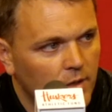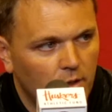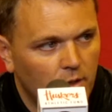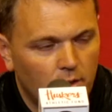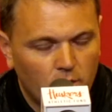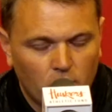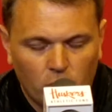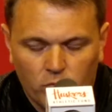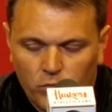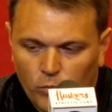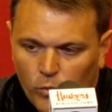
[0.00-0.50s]
you
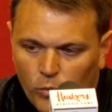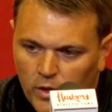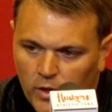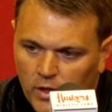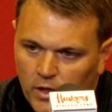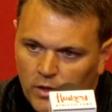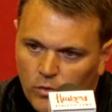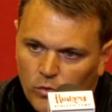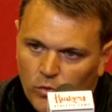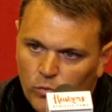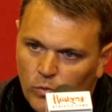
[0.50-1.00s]
know, from
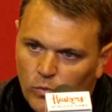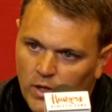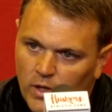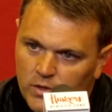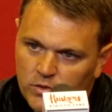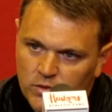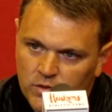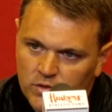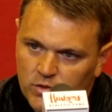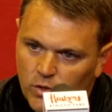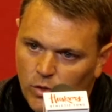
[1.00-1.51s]
working at
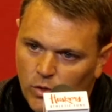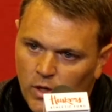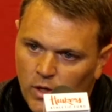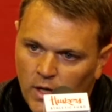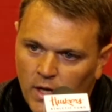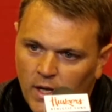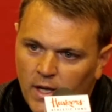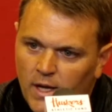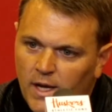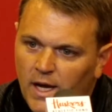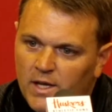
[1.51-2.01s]
Northwestern. So
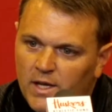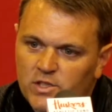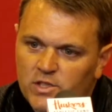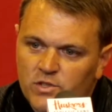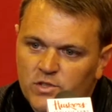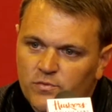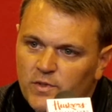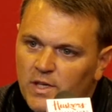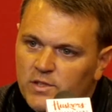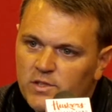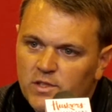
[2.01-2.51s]
it's
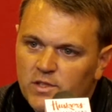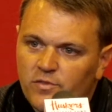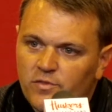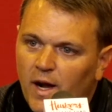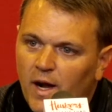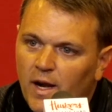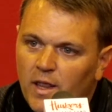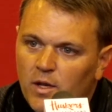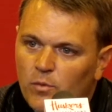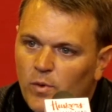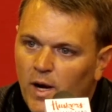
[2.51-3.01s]
just
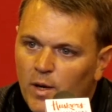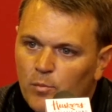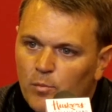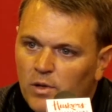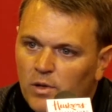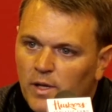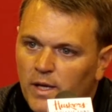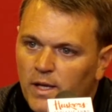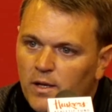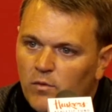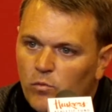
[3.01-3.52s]
finding the right
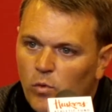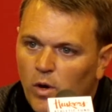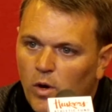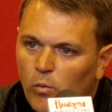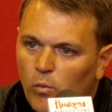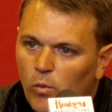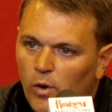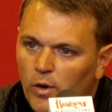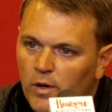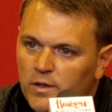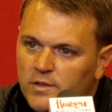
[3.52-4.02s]
blend of
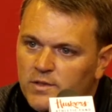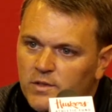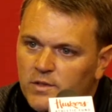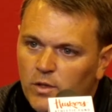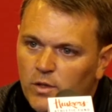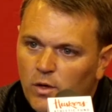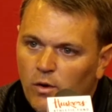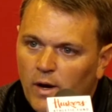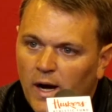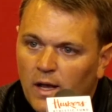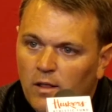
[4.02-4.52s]
what works,
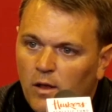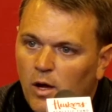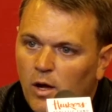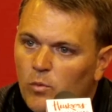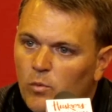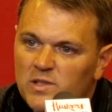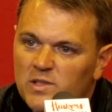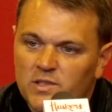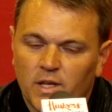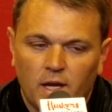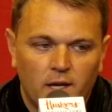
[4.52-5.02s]
you know, how
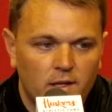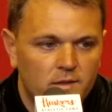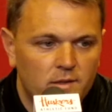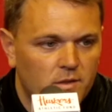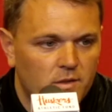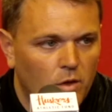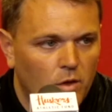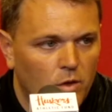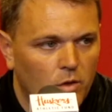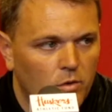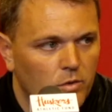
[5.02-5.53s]
long we stay in
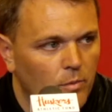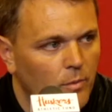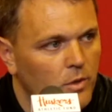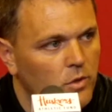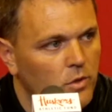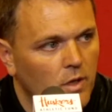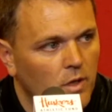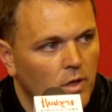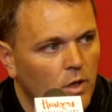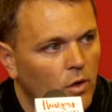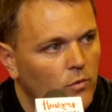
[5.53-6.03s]
zone. I mean,
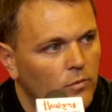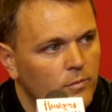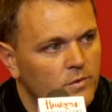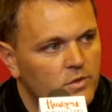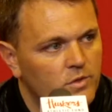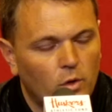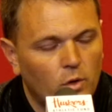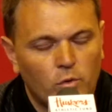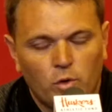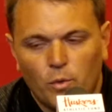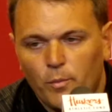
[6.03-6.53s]
you can go from
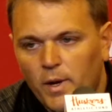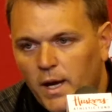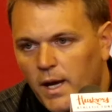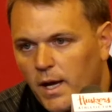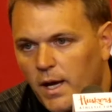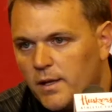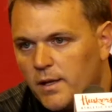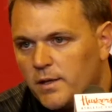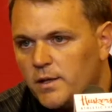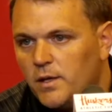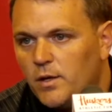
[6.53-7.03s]
zone to
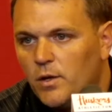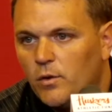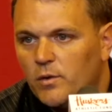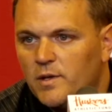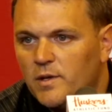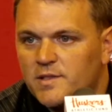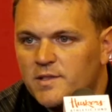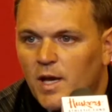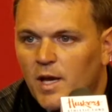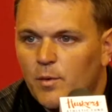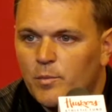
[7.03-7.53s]
man, you know, in
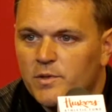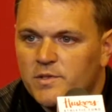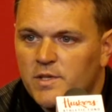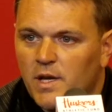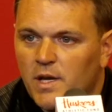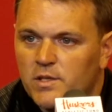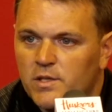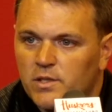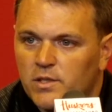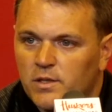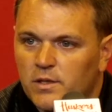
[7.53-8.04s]
the same
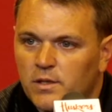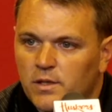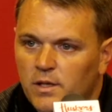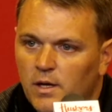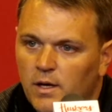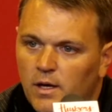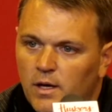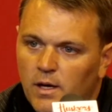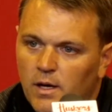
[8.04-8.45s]
possession,